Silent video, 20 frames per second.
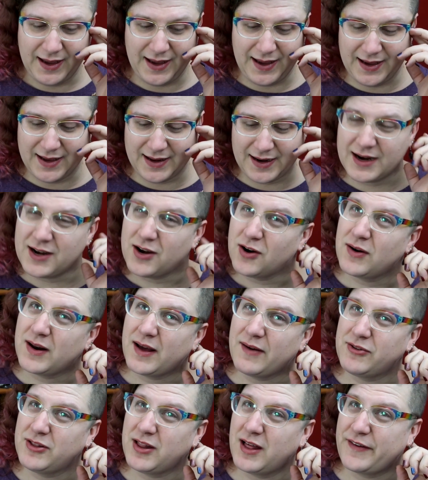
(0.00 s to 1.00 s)
and I don't
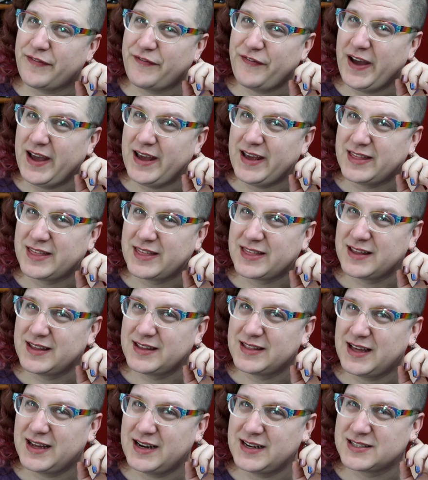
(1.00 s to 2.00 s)
have a lot of faith
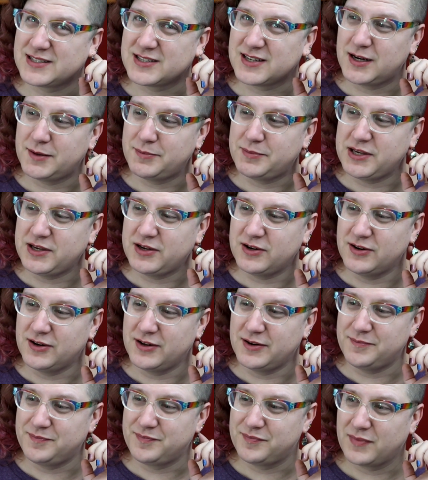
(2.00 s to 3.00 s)
that it's going to be
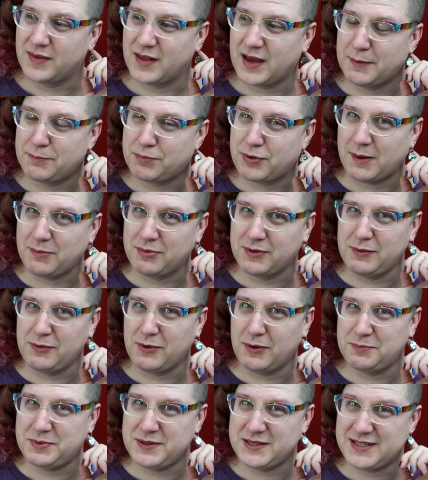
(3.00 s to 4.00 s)
good. I probably
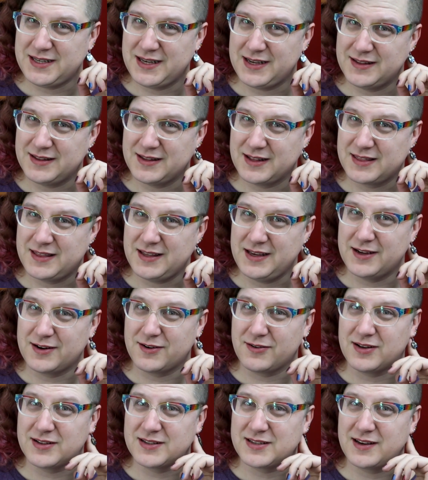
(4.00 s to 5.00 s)
won't be seeing it in the
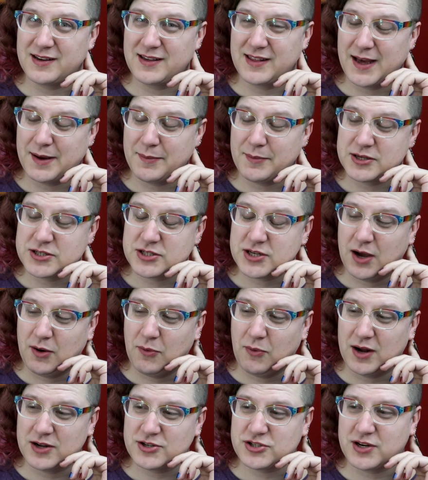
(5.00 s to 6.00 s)
theater. I'll tell you that much.
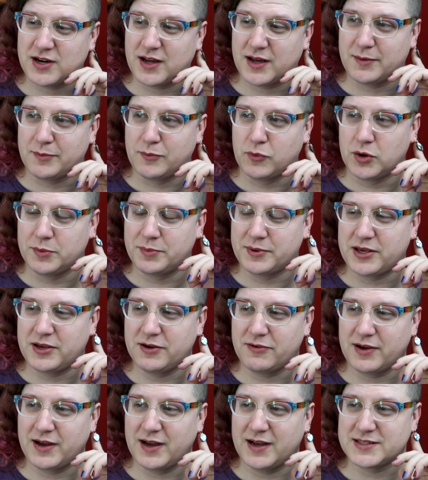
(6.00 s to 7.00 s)
I'll watch it out of morbid
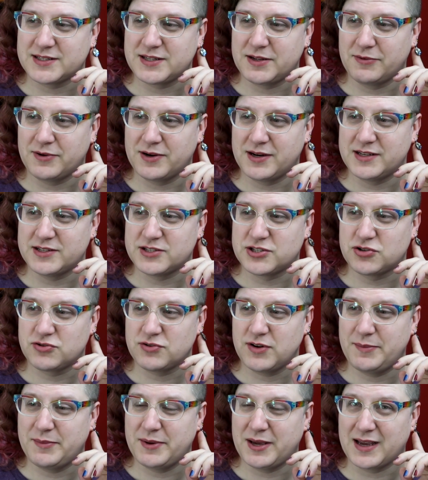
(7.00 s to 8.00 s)
curiosity when it hits
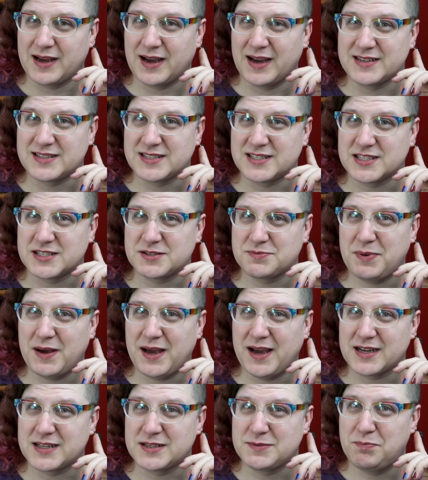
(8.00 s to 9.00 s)
streaming, I
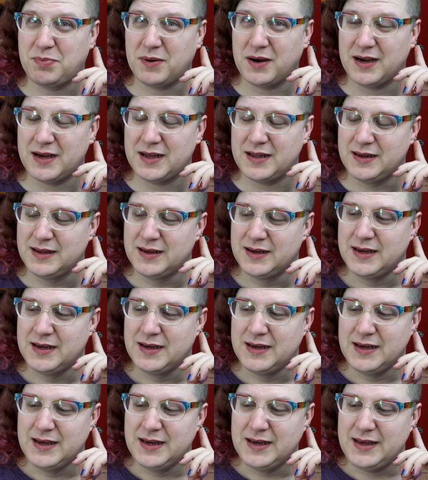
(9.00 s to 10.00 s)
suspect. But
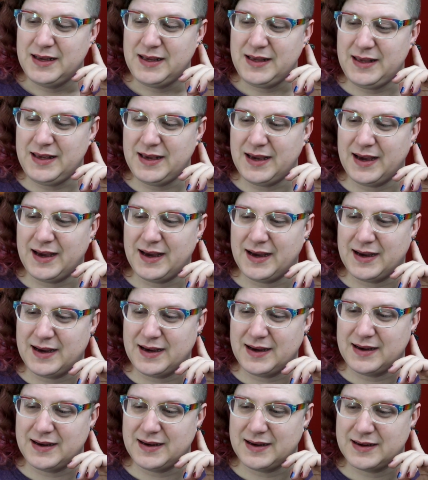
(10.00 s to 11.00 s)

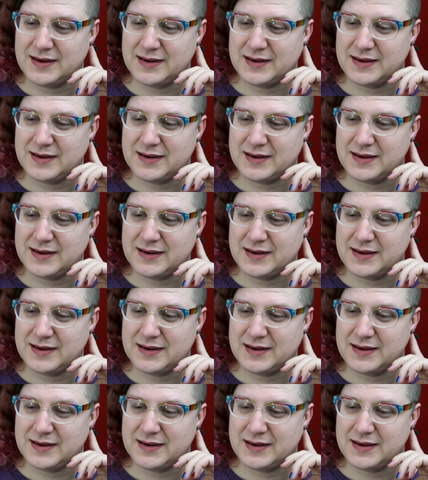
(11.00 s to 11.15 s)
yeah,